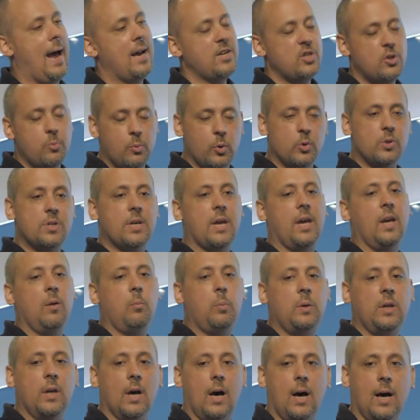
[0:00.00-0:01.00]
attributes,
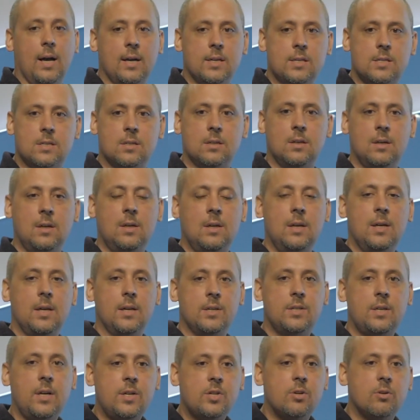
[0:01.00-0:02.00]
KPIs,
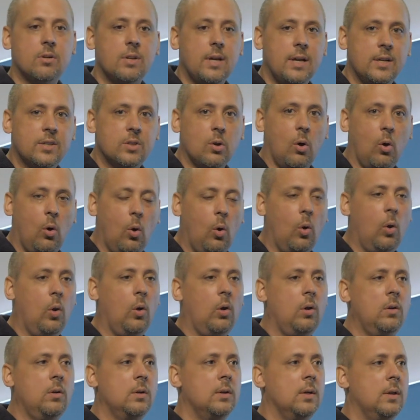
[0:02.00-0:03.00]
etc., is
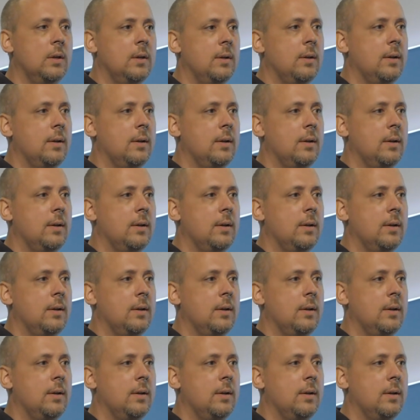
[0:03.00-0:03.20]
all